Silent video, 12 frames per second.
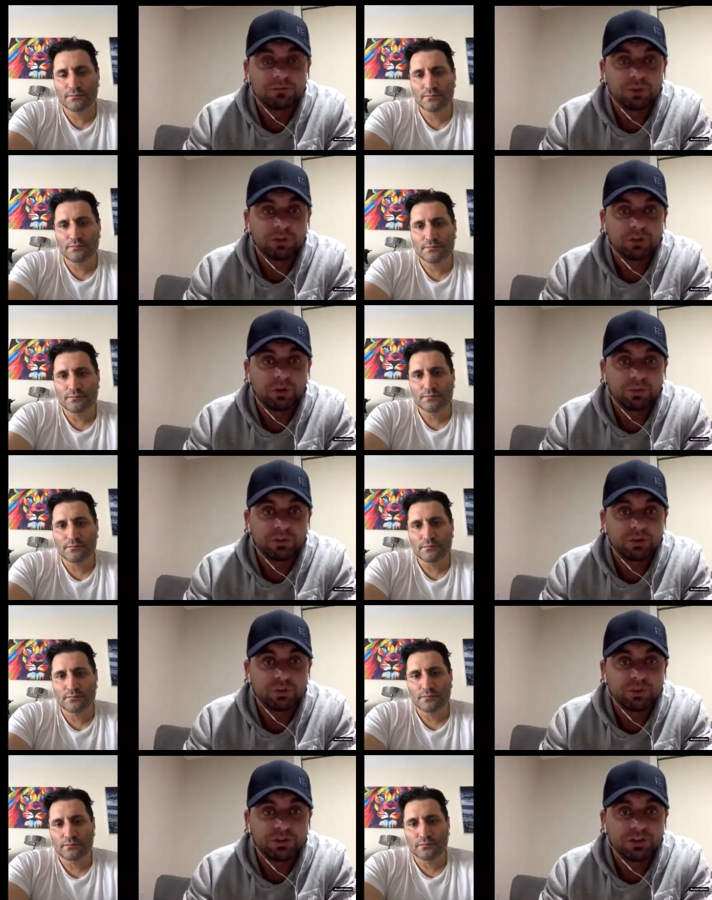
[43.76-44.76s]
Speaker 1: what he's
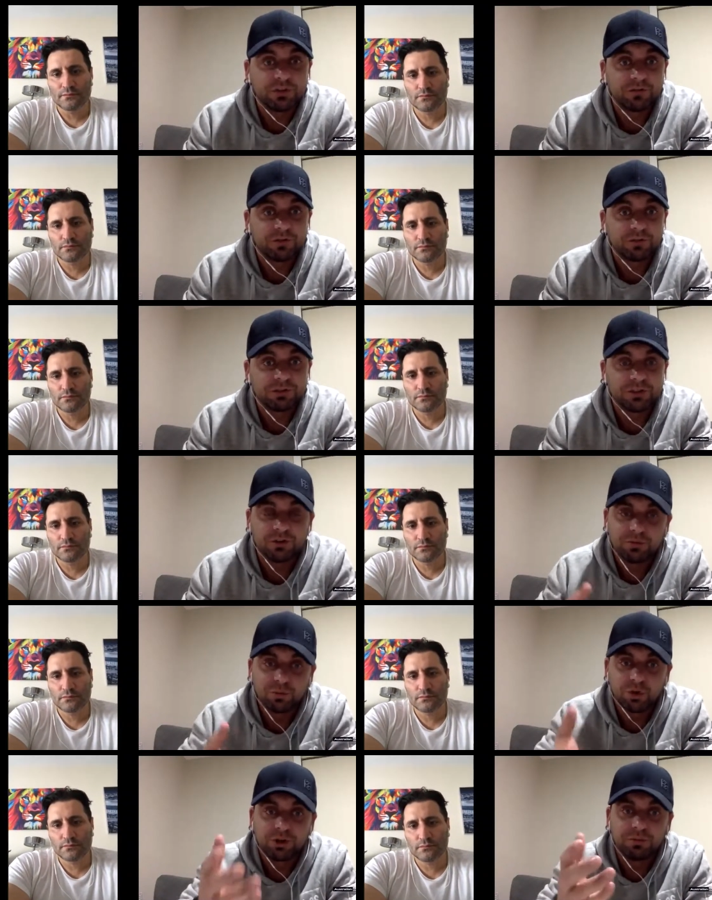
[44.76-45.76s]
accomplished and where he's come from.
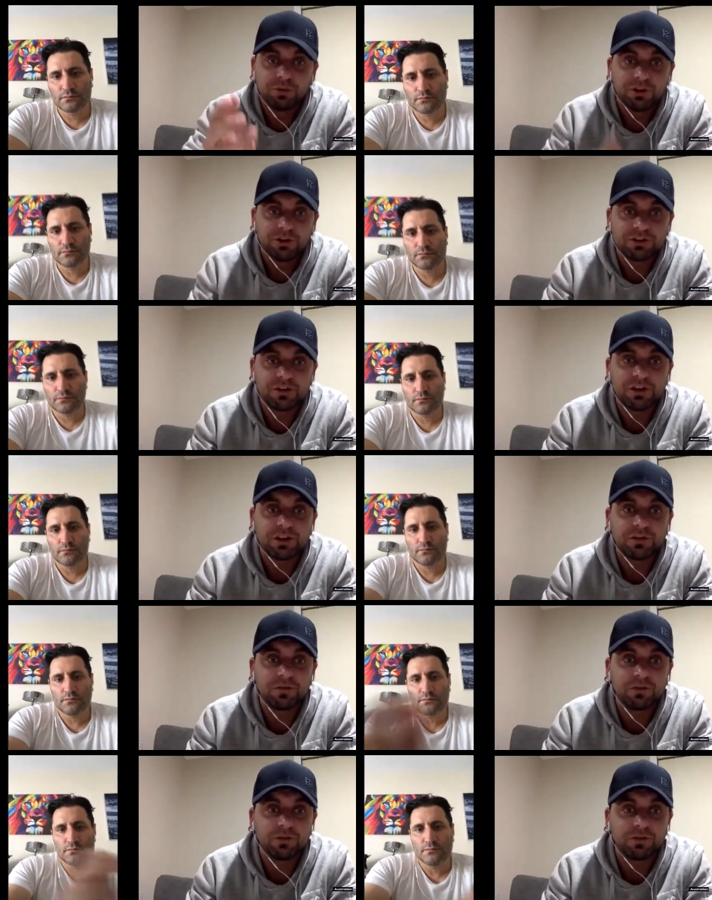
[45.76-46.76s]
So, Walker Morrison,
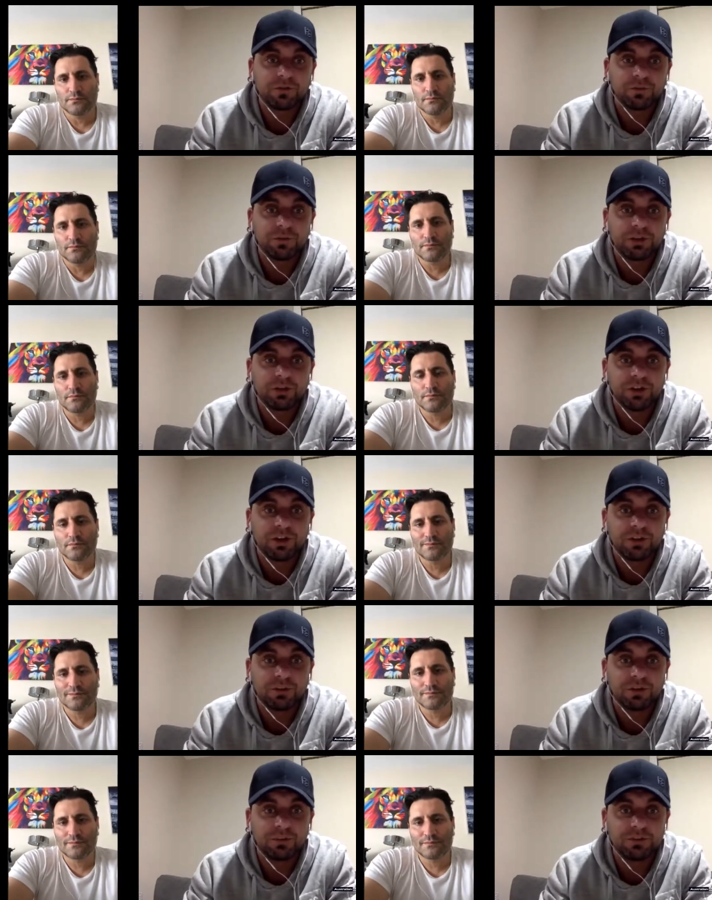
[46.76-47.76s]
thank you for, for being on
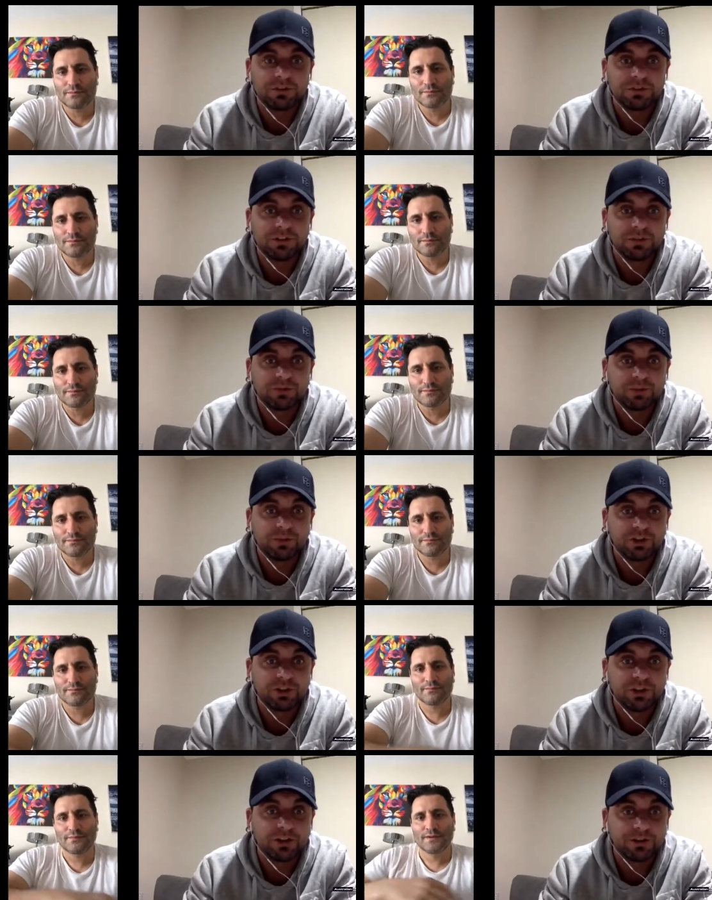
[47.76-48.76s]
Thinking Man Business Labs. I
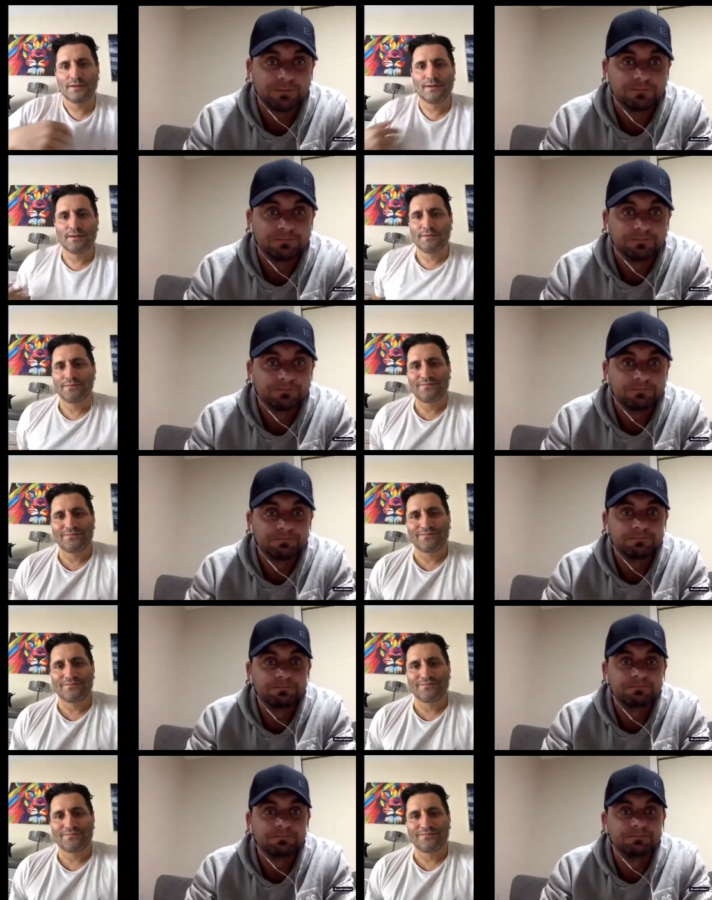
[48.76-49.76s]
appreciate it.
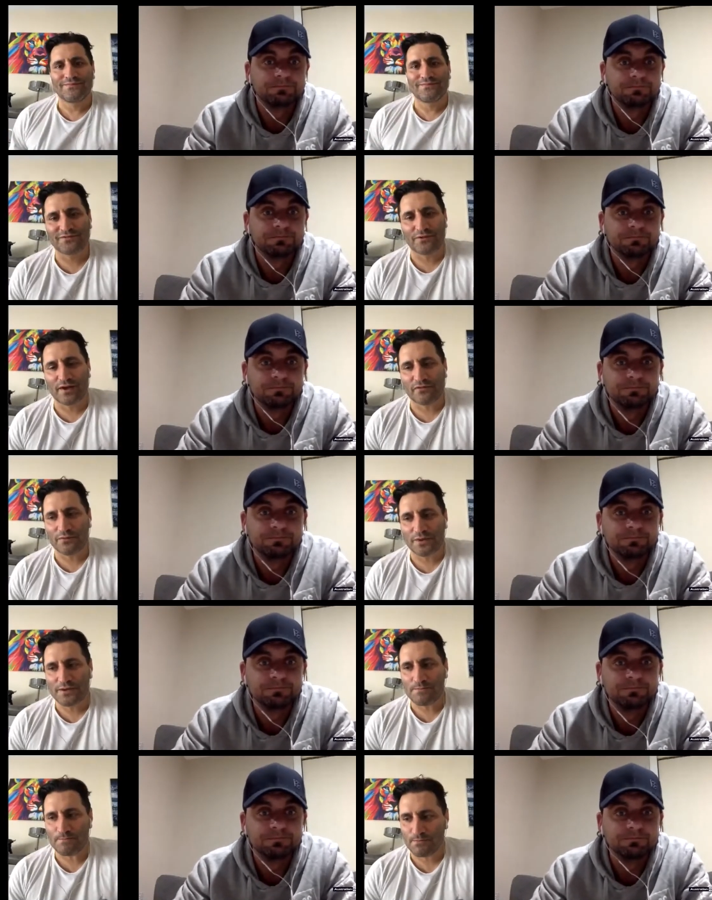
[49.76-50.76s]
Speaker 2: Thanks for having
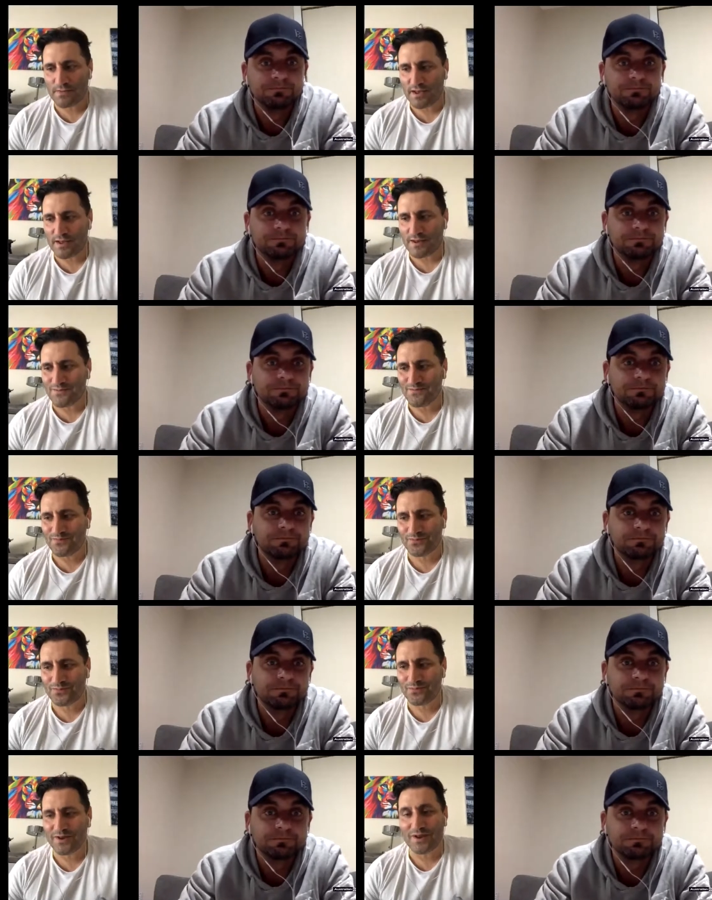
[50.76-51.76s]
me. Um,
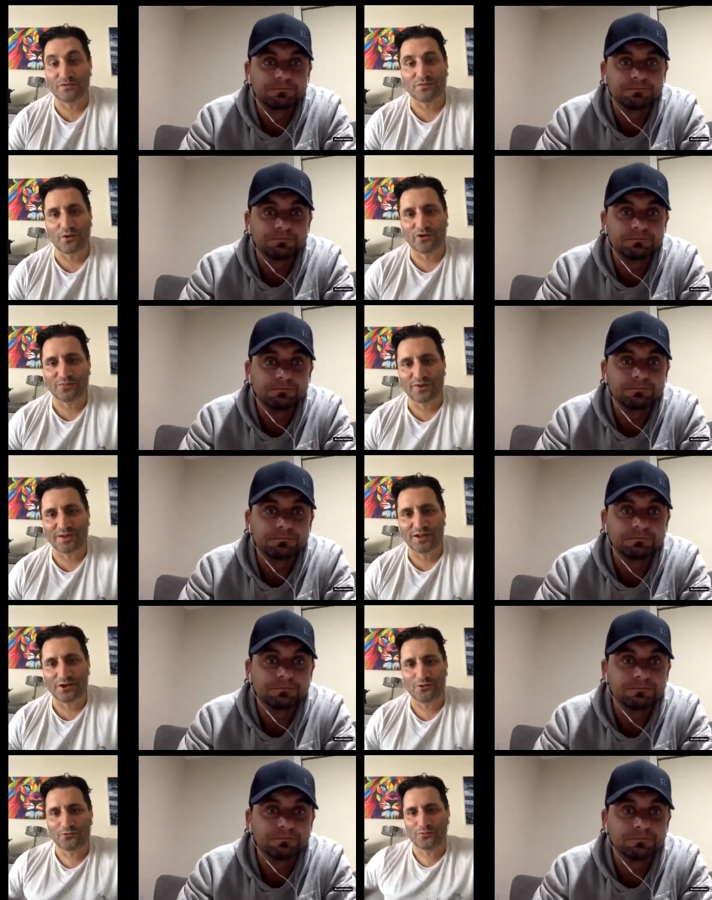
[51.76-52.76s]
my name is Morris
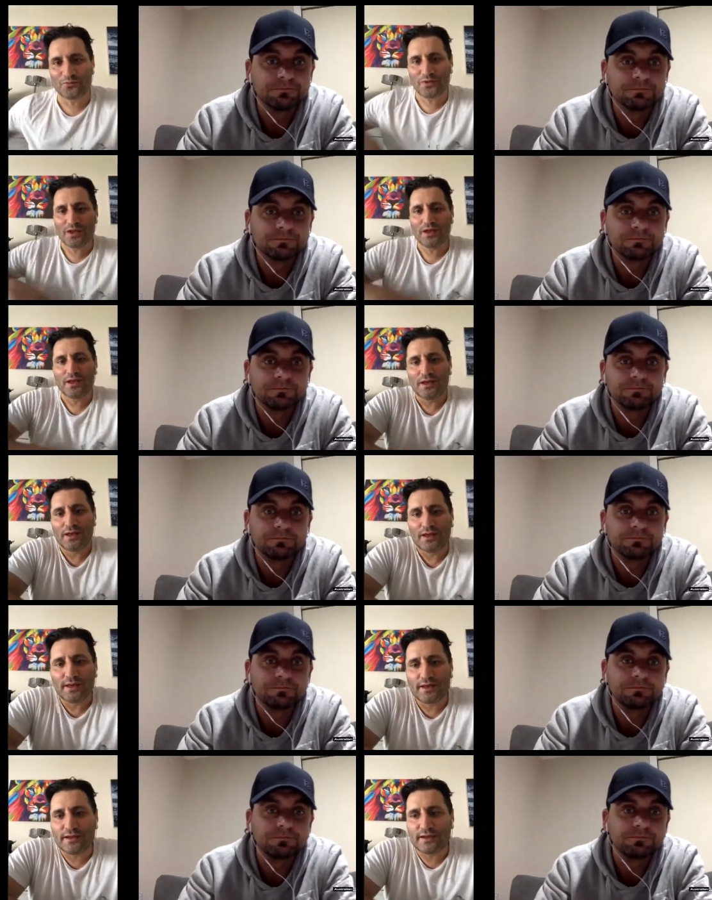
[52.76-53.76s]
Pagniello,
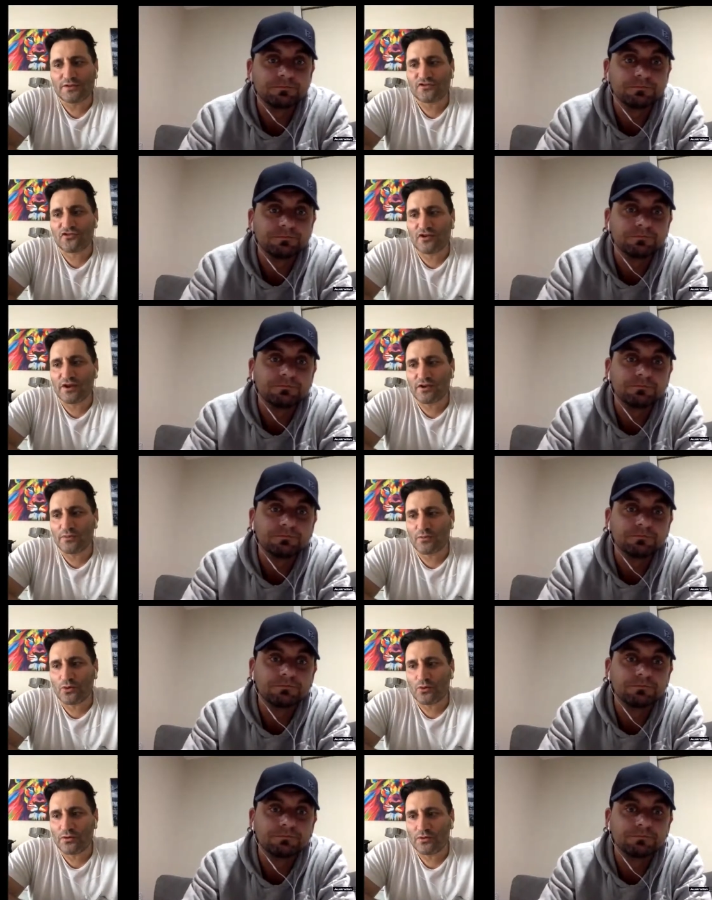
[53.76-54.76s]
uh, Australian
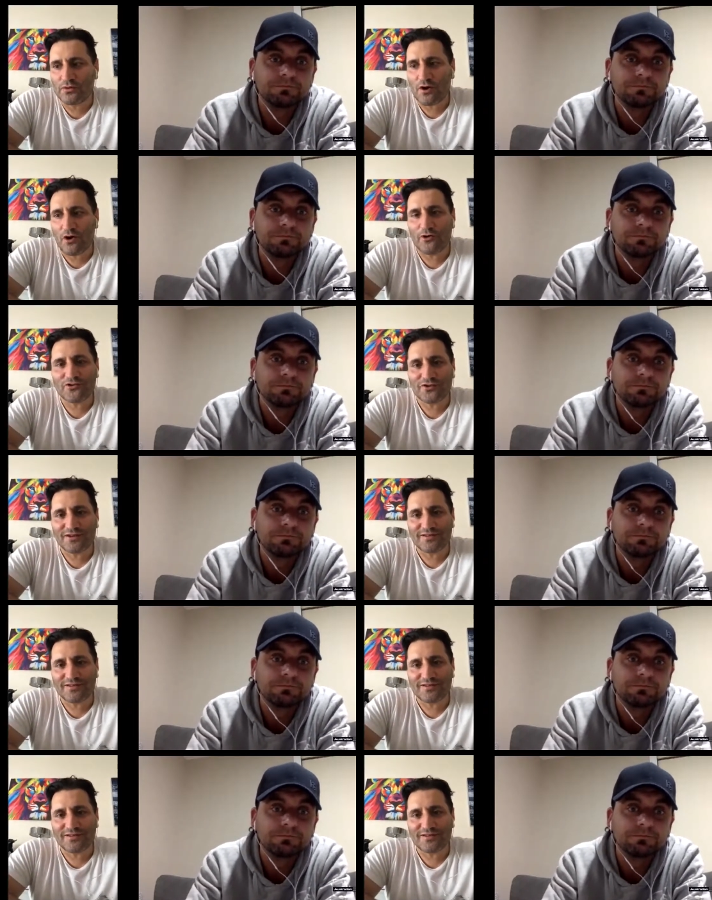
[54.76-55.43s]
born, origin